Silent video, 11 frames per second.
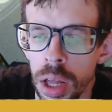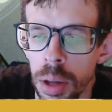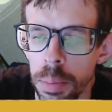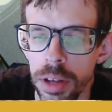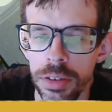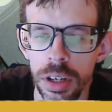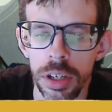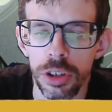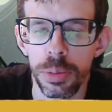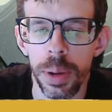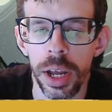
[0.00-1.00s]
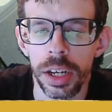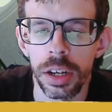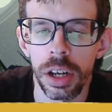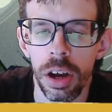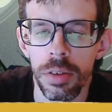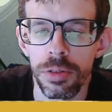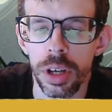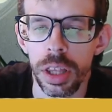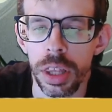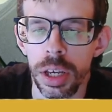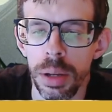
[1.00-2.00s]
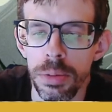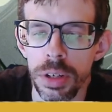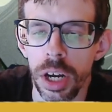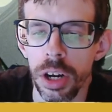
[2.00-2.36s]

based on dramatic conflict themes and